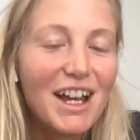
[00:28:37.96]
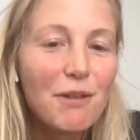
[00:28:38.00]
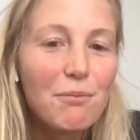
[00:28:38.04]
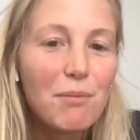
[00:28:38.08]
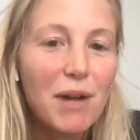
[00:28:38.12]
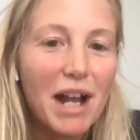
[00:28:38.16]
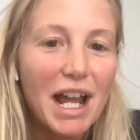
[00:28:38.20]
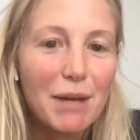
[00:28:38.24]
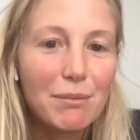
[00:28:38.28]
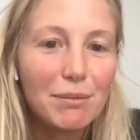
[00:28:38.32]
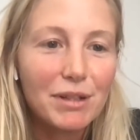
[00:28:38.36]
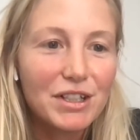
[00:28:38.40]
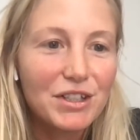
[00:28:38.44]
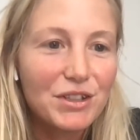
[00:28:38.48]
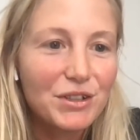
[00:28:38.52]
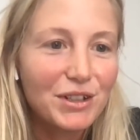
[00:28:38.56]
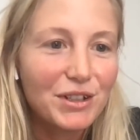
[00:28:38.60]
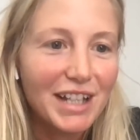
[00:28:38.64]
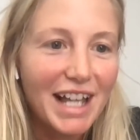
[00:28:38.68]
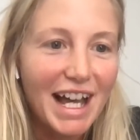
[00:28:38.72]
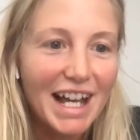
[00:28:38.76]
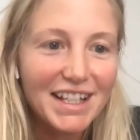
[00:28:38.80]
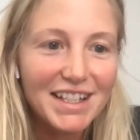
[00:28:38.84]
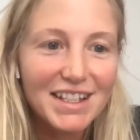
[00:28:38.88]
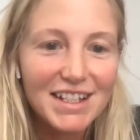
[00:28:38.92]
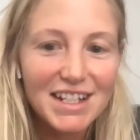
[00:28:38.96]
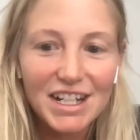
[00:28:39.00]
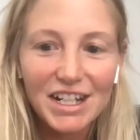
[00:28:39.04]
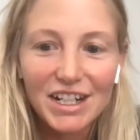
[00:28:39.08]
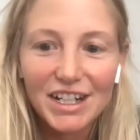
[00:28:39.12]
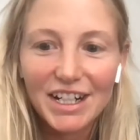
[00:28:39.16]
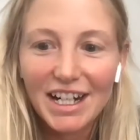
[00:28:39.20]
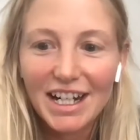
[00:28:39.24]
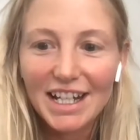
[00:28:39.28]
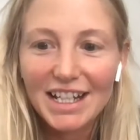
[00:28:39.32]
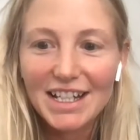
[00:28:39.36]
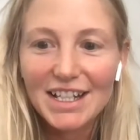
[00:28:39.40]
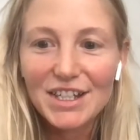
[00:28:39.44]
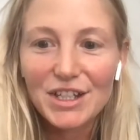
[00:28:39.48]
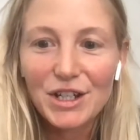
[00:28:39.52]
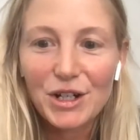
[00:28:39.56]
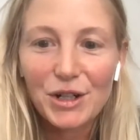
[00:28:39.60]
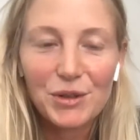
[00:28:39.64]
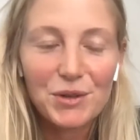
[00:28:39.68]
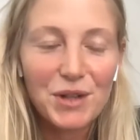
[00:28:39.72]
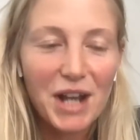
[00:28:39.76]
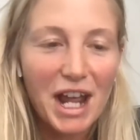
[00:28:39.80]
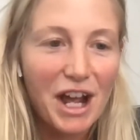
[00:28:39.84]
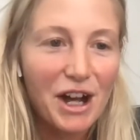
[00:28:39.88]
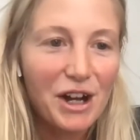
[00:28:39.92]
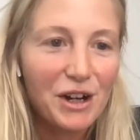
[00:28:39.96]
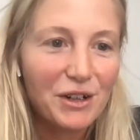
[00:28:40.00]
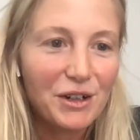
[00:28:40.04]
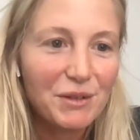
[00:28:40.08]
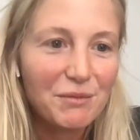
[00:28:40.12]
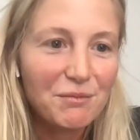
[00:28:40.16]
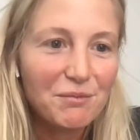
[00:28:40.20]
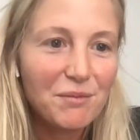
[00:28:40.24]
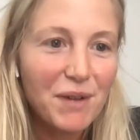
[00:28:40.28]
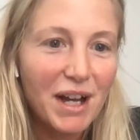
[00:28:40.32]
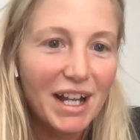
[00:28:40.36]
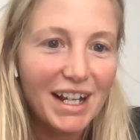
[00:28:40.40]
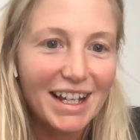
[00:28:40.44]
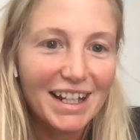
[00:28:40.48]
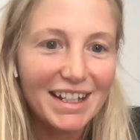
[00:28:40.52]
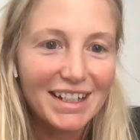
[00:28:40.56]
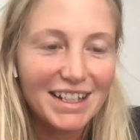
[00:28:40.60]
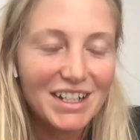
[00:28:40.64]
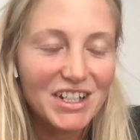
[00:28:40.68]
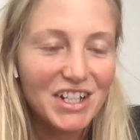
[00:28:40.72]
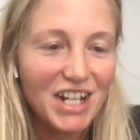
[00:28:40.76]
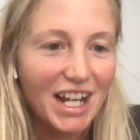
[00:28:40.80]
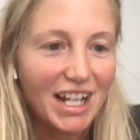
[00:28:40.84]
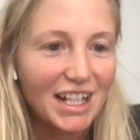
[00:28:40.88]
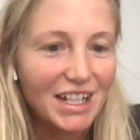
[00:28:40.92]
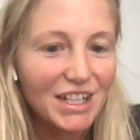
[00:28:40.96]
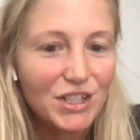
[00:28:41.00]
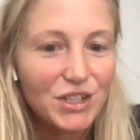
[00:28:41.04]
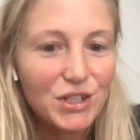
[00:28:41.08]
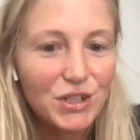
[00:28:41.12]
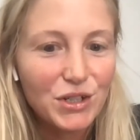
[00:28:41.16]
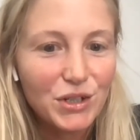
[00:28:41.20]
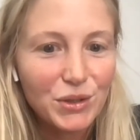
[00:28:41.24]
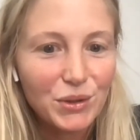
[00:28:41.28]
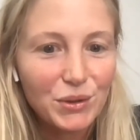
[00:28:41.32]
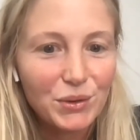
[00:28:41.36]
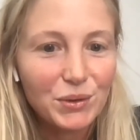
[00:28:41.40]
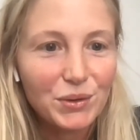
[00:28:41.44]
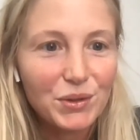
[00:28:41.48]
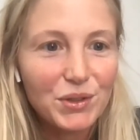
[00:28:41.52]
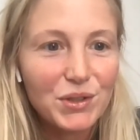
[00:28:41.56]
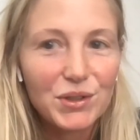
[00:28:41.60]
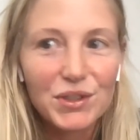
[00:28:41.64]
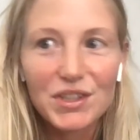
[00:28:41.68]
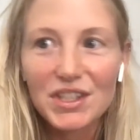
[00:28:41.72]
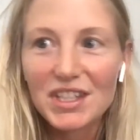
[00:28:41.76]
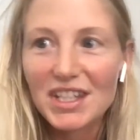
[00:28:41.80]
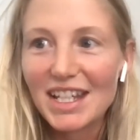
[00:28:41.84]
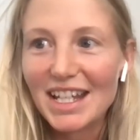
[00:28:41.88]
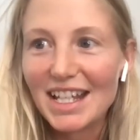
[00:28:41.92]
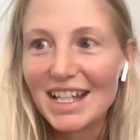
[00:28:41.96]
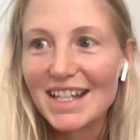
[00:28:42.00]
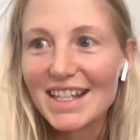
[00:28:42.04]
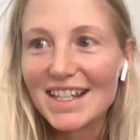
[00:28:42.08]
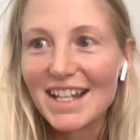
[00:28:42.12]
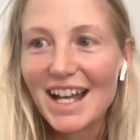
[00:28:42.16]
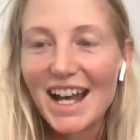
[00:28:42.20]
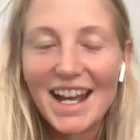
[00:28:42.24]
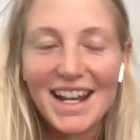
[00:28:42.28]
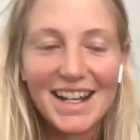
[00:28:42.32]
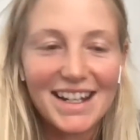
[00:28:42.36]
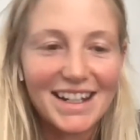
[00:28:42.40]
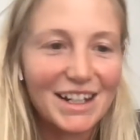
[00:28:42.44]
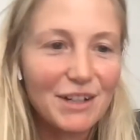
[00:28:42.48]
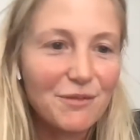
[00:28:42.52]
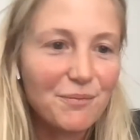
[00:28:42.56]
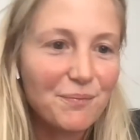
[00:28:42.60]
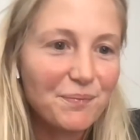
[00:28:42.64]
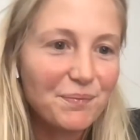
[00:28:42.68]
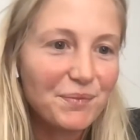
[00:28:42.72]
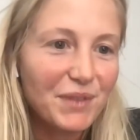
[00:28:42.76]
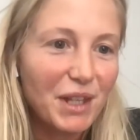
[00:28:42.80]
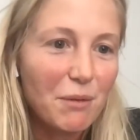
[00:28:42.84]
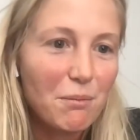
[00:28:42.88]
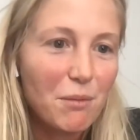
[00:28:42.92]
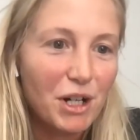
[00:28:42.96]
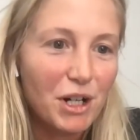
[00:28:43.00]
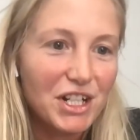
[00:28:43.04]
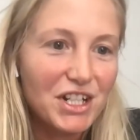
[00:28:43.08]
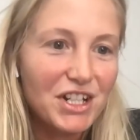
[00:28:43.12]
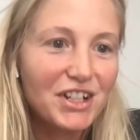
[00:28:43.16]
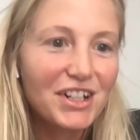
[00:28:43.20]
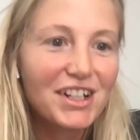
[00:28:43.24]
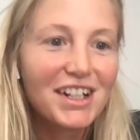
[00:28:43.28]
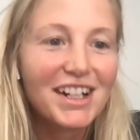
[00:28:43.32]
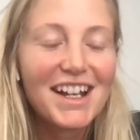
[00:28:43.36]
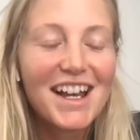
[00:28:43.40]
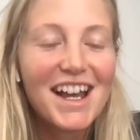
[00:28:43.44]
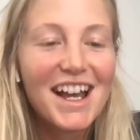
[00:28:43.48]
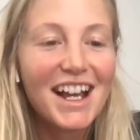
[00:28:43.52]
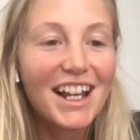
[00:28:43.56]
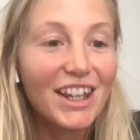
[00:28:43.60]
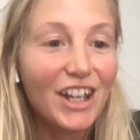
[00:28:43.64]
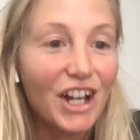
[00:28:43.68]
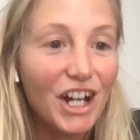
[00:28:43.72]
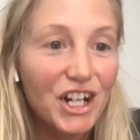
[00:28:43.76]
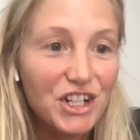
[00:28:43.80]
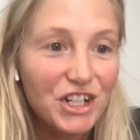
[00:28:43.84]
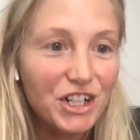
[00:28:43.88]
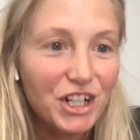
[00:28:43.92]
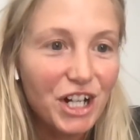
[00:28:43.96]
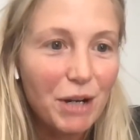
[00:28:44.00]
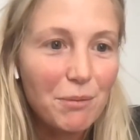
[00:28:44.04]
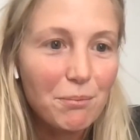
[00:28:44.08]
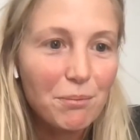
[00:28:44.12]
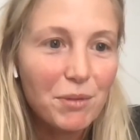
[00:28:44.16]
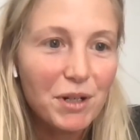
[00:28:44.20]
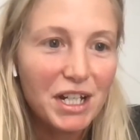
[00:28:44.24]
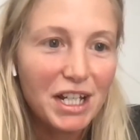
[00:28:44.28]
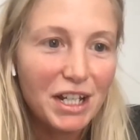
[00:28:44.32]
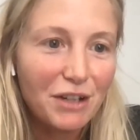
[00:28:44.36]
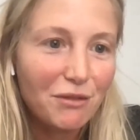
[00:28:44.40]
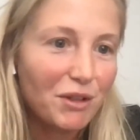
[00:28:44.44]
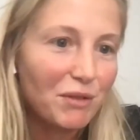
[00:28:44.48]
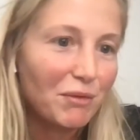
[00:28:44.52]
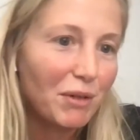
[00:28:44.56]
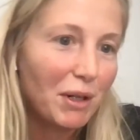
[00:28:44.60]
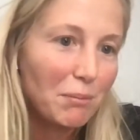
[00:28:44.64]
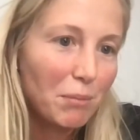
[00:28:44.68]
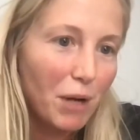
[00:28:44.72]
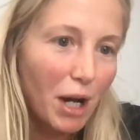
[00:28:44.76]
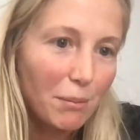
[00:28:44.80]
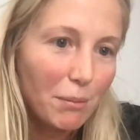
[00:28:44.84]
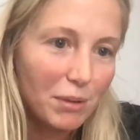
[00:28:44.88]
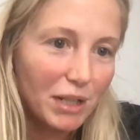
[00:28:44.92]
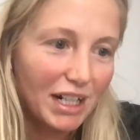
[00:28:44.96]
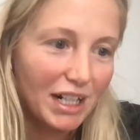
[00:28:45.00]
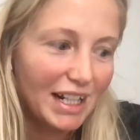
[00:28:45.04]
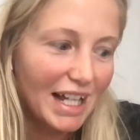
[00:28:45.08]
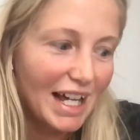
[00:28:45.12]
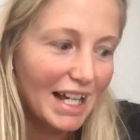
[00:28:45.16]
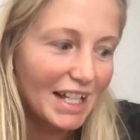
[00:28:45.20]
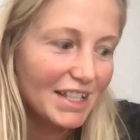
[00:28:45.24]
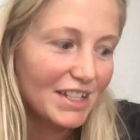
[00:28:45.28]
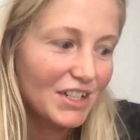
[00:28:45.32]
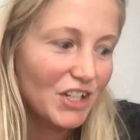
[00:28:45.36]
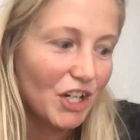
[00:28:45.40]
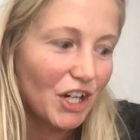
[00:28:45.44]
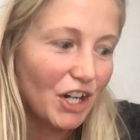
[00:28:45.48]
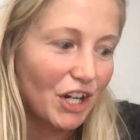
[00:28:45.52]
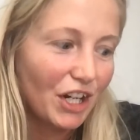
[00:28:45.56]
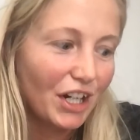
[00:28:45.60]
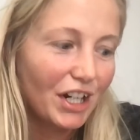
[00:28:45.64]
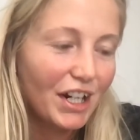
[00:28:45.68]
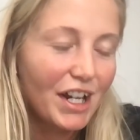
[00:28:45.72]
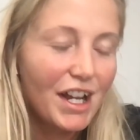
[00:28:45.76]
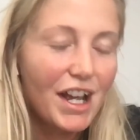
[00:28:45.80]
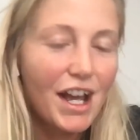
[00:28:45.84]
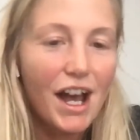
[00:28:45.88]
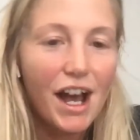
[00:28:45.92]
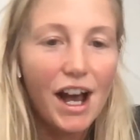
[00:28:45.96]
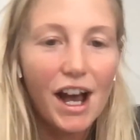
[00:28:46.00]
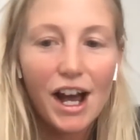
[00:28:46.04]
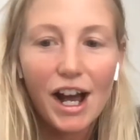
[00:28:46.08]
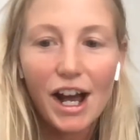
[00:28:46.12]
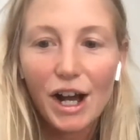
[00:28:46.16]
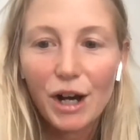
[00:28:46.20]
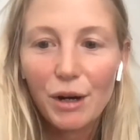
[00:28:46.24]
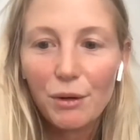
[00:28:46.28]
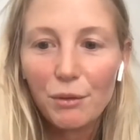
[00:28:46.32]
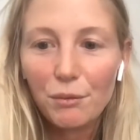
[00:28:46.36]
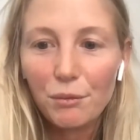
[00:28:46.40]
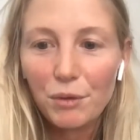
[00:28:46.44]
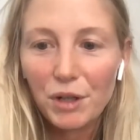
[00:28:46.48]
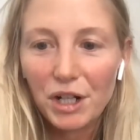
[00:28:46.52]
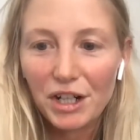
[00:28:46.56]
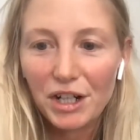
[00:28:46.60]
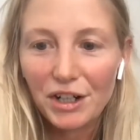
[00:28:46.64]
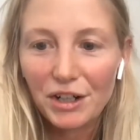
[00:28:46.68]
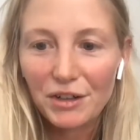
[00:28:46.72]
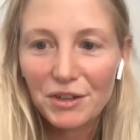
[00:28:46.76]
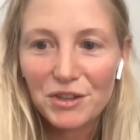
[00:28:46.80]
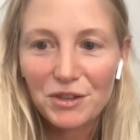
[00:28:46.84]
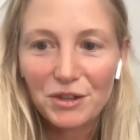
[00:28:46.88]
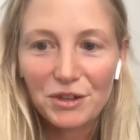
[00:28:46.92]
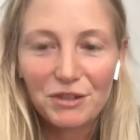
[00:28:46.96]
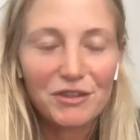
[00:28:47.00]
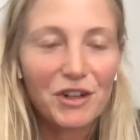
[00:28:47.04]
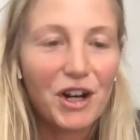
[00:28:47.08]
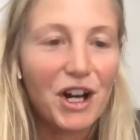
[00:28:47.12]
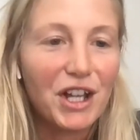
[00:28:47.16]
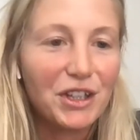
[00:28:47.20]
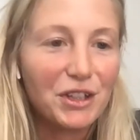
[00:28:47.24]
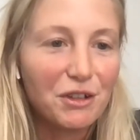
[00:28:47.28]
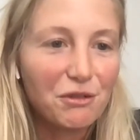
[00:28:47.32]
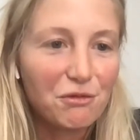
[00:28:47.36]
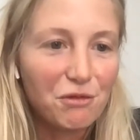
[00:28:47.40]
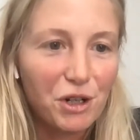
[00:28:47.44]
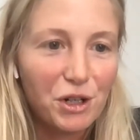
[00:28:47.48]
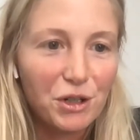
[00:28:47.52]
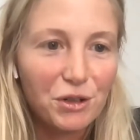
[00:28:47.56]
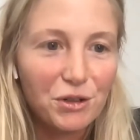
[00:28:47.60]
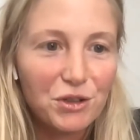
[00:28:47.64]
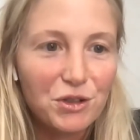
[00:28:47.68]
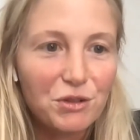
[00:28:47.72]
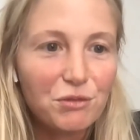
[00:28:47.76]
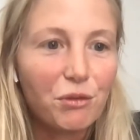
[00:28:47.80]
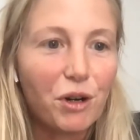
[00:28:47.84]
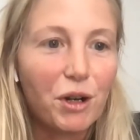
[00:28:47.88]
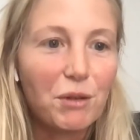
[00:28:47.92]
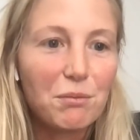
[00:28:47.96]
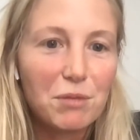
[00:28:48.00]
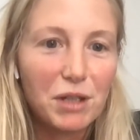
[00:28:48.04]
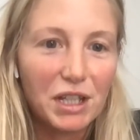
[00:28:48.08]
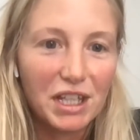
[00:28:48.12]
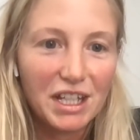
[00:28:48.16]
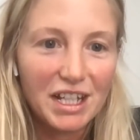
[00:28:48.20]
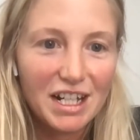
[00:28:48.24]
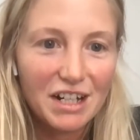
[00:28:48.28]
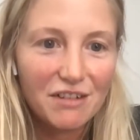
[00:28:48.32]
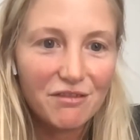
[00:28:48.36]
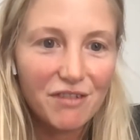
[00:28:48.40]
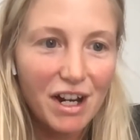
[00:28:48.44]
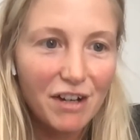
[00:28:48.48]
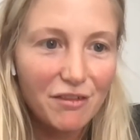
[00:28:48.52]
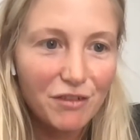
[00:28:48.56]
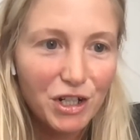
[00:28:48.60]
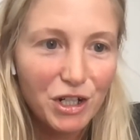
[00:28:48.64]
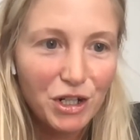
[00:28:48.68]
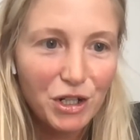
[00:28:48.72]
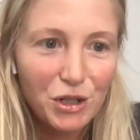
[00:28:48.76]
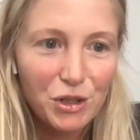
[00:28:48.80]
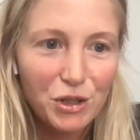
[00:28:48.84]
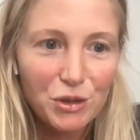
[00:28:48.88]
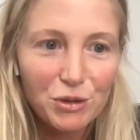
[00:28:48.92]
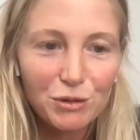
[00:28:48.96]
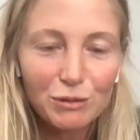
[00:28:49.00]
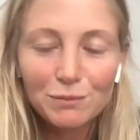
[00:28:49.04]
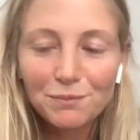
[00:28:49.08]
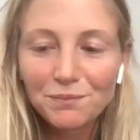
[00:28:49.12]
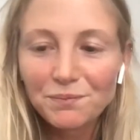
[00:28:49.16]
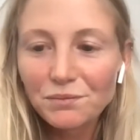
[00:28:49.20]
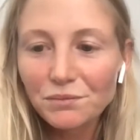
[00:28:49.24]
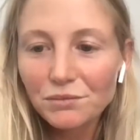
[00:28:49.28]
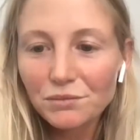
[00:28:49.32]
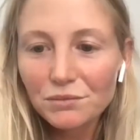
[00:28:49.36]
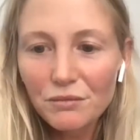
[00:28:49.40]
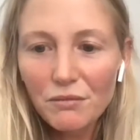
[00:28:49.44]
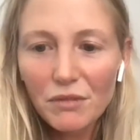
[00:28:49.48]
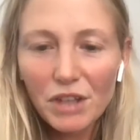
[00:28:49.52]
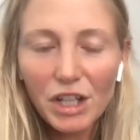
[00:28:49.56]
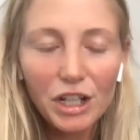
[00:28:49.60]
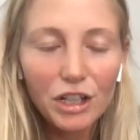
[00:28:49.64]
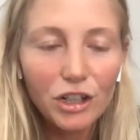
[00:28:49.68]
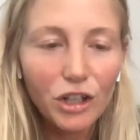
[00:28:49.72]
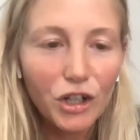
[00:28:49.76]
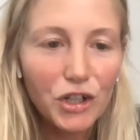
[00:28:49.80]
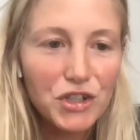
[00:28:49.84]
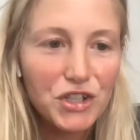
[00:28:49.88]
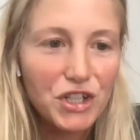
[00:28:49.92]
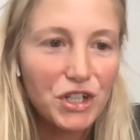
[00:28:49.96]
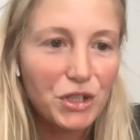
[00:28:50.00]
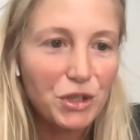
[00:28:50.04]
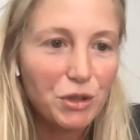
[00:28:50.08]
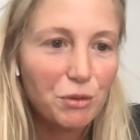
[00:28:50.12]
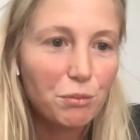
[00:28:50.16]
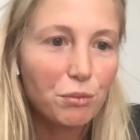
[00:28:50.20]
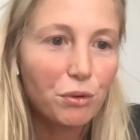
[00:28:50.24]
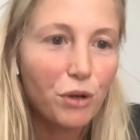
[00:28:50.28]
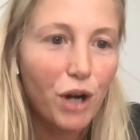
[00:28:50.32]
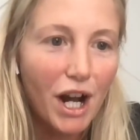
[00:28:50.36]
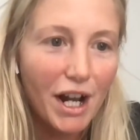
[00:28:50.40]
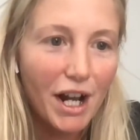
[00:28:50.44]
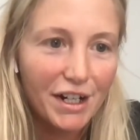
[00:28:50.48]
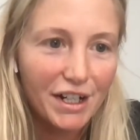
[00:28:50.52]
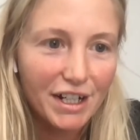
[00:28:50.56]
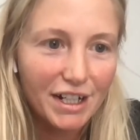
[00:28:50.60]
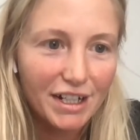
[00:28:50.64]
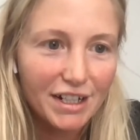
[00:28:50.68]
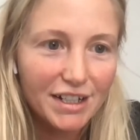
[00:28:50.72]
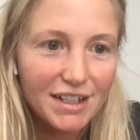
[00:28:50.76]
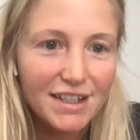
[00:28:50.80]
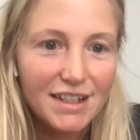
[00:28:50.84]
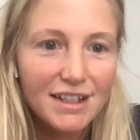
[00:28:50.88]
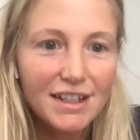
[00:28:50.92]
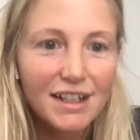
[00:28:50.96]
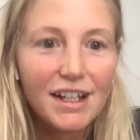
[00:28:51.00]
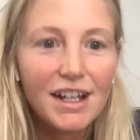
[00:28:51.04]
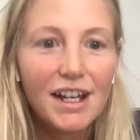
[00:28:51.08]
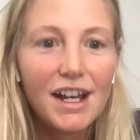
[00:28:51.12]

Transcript: Amplitude last year. And so now I get the chance to see inside a much larger company. We went public last year. We're sort of on the road to 1 billion in revenue, launching new products.